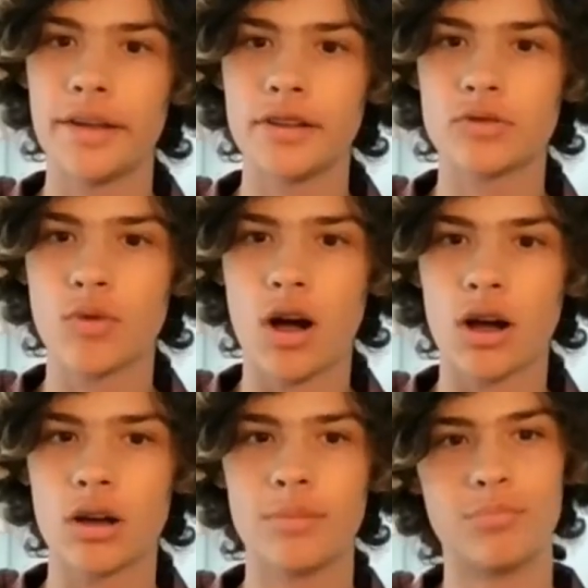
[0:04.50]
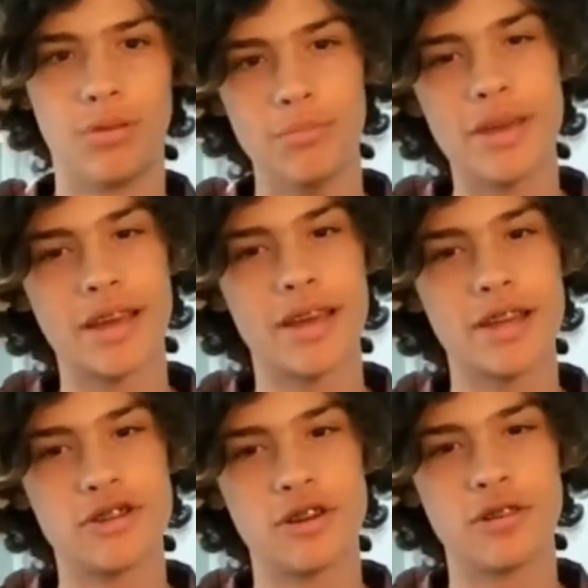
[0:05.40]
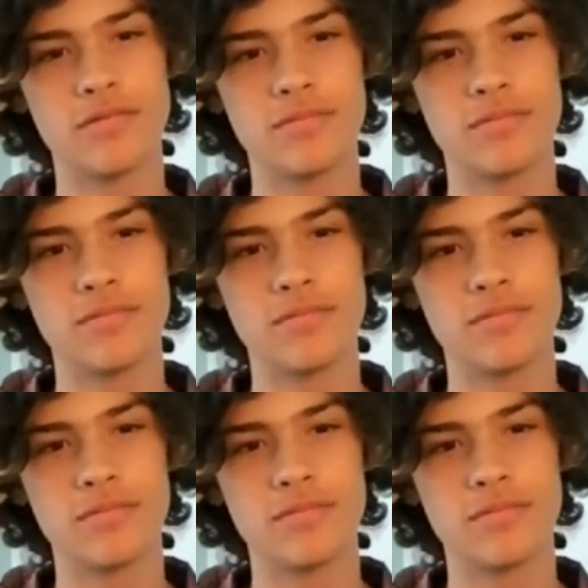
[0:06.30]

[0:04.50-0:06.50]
80s rock, but make it catchier.